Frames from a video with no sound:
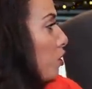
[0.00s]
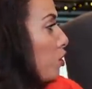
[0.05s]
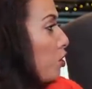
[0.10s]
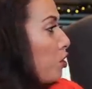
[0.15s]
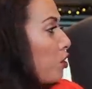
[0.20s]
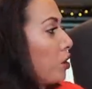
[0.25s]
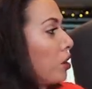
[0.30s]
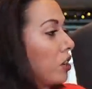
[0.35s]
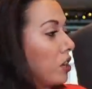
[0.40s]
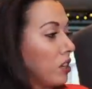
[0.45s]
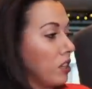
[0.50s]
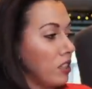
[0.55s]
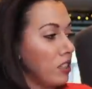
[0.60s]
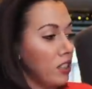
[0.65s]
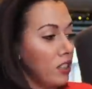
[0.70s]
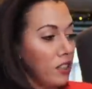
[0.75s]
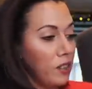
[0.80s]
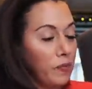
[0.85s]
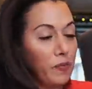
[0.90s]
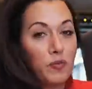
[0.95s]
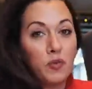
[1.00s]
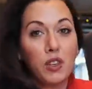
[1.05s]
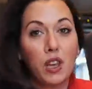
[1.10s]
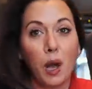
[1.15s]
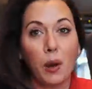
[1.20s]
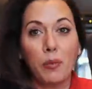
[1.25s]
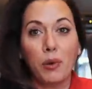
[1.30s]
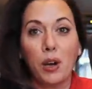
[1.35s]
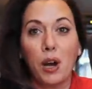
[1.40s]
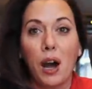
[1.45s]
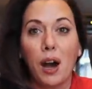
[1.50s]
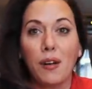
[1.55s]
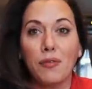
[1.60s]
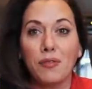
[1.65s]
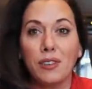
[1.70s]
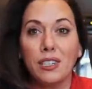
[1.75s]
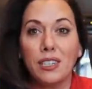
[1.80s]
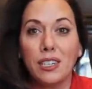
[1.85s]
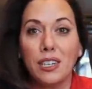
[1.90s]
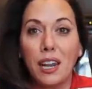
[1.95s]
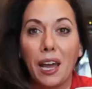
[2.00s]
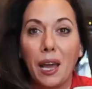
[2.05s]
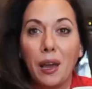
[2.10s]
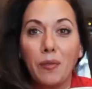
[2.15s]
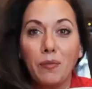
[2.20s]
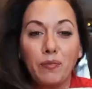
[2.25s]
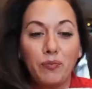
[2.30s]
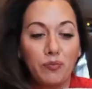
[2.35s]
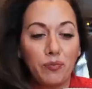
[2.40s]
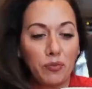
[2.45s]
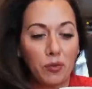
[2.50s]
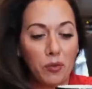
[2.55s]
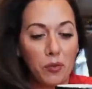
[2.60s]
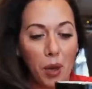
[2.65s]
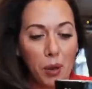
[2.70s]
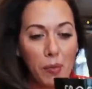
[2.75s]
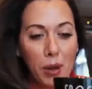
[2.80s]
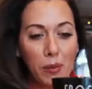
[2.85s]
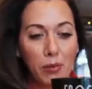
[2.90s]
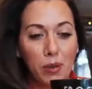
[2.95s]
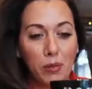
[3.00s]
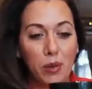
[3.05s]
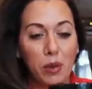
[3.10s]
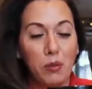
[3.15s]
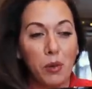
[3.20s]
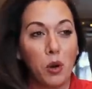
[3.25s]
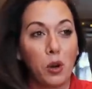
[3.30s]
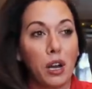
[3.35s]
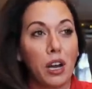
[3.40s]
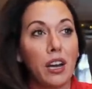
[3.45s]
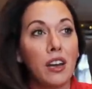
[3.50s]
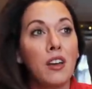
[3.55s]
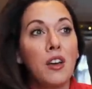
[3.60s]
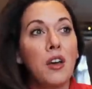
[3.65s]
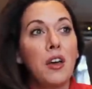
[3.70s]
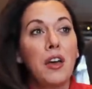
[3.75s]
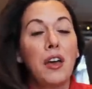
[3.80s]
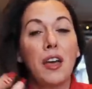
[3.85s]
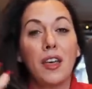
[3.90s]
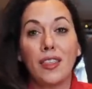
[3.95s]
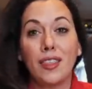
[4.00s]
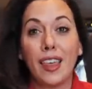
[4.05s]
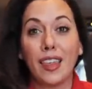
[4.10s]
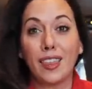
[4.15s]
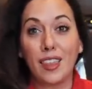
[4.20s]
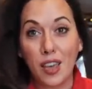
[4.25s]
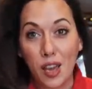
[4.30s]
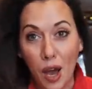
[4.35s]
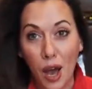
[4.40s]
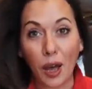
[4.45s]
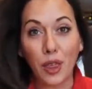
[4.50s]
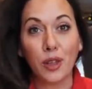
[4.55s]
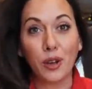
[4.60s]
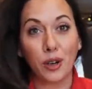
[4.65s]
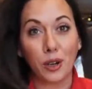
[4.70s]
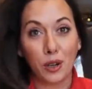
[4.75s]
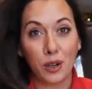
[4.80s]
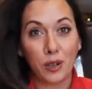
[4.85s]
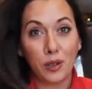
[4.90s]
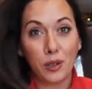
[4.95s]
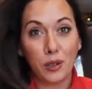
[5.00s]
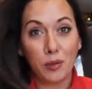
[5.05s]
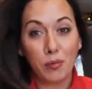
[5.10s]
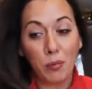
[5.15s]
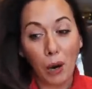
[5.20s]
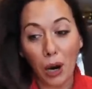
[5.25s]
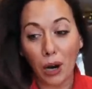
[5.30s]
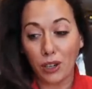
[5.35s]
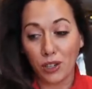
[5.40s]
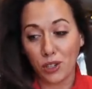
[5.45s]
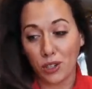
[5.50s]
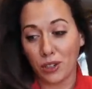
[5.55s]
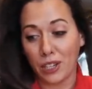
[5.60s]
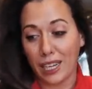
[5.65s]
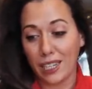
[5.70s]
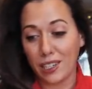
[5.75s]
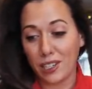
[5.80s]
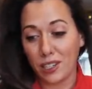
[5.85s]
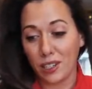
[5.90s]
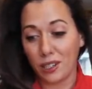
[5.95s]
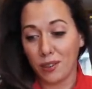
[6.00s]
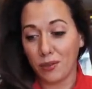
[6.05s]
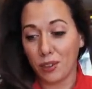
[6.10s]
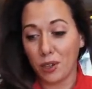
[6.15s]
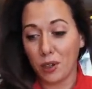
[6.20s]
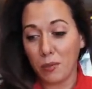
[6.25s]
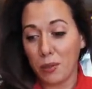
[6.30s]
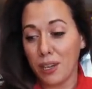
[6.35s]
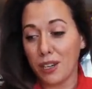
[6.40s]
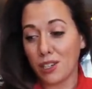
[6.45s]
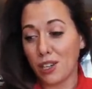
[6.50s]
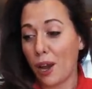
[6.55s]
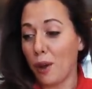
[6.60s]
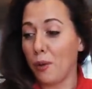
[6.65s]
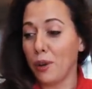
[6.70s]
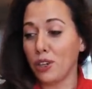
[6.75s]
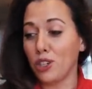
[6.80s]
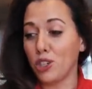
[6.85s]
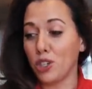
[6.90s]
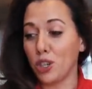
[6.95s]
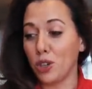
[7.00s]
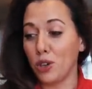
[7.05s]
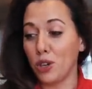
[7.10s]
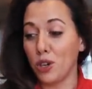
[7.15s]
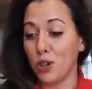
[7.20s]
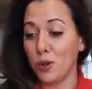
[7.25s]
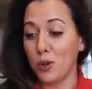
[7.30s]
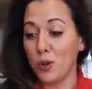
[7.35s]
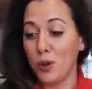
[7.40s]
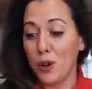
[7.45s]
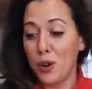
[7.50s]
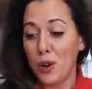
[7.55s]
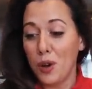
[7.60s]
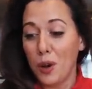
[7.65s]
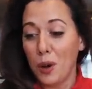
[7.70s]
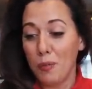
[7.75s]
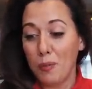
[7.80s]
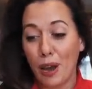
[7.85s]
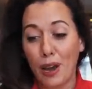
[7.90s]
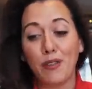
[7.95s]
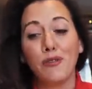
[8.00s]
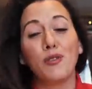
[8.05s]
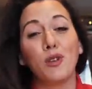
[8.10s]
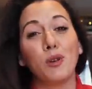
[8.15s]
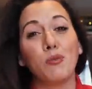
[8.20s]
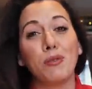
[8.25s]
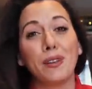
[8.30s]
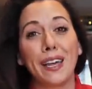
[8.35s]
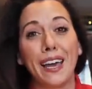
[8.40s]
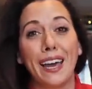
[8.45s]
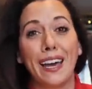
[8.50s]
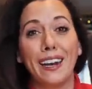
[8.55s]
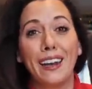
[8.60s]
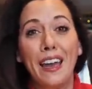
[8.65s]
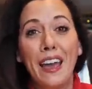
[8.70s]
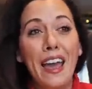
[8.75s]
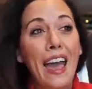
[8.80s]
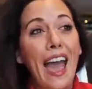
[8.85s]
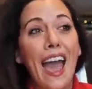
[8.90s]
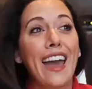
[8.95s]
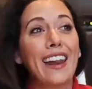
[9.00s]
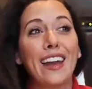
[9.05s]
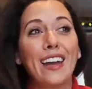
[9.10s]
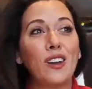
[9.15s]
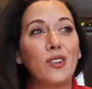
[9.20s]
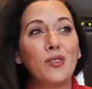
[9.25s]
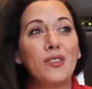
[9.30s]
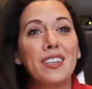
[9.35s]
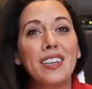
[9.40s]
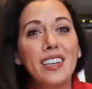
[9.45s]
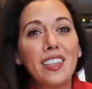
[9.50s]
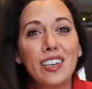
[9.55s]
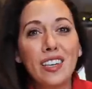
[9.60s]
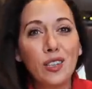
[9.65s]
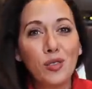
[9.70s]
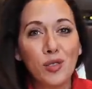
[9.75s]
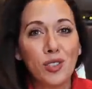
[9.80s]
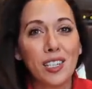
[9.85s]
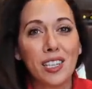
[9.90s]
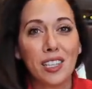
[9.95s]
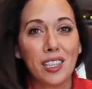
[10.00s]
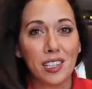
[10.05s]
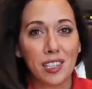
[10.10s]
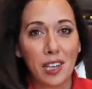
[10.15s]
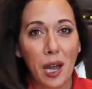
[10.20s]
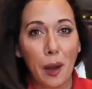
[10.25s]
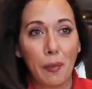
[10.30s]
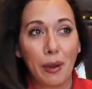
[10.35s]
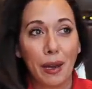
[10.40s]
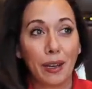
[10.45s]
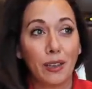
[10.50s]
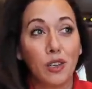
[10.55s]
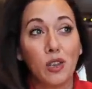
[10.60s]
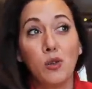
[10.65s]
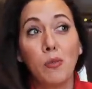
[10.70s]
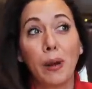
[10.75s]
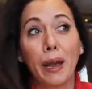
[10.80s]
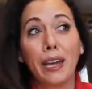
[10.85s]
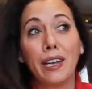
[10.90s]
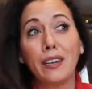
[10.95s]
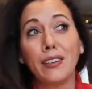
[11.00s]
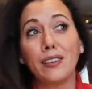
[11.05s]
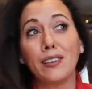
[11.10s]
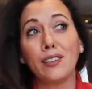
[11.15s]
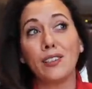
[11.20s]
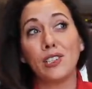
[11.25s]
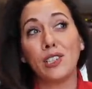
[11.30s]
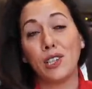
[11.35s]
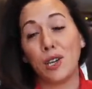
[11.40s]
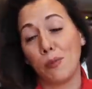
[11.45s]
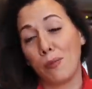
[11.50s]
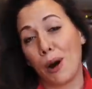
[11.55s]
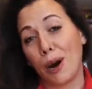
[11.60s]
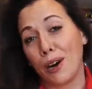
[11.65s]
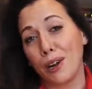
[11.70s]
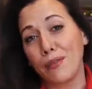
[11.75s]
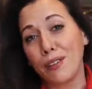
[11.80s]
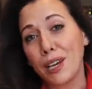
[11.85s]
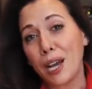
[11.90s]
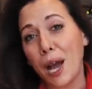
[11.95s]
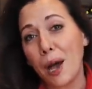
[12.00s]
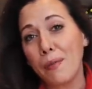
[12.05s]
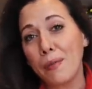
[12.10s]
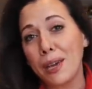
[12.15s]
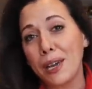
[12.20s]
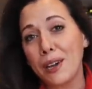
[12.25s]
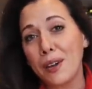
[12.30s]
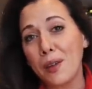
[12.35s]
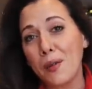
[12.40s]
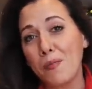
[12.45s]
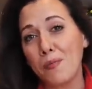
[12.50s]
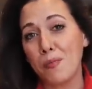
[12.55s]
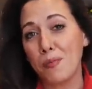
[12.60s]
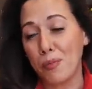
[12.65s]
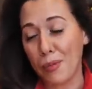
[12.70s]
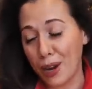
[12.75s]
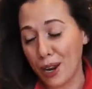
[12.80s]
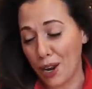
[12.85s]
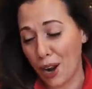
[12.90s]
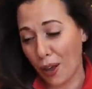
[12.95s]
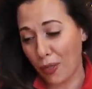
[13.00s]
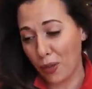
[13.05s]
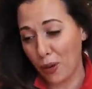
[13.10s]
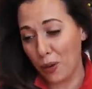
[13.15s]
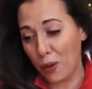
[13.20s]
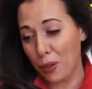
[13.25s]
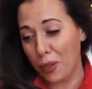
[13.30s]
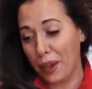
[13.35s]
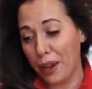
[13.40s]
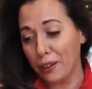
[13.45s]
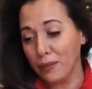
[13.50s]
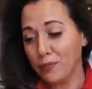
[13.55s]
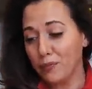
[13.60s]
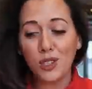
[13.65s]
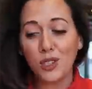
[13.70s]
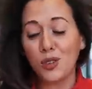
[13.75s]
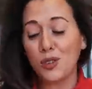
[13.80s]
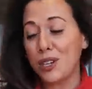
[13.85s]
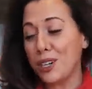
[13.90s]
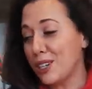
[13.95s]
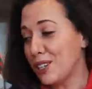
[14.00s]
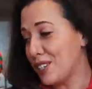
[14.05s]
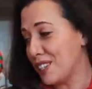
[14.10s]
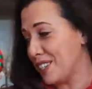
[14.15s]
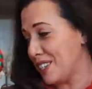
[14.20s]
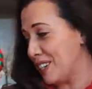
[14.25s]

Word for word: third cup of coffee today, my peppermint mocha, that the other parcel gets delivered because I wanna show you my full plan. And I don't think that you see this coming. You might see a part of it coming, but not the whole thing. So here's the